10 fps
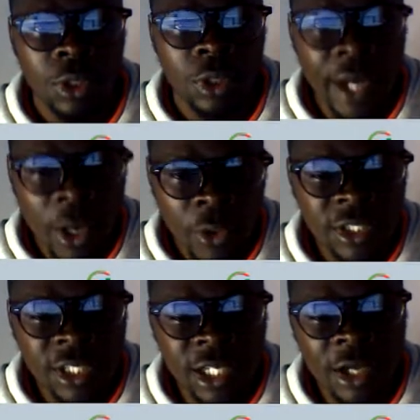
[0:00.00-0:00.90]
and now
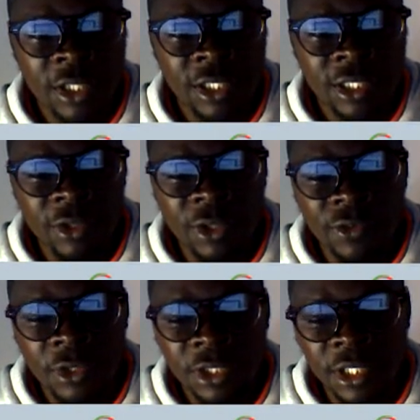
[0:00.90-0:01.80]
this is now the
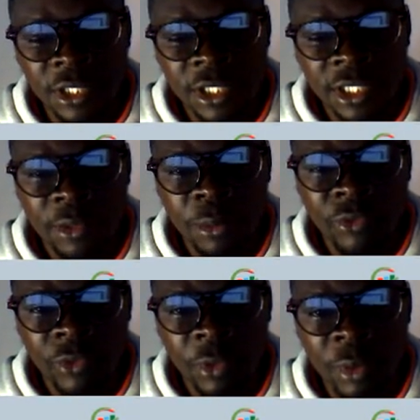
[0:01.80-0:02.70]
front end. This is the
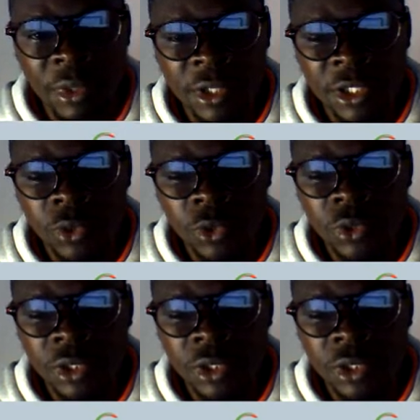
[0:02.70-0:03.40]
remember this is what we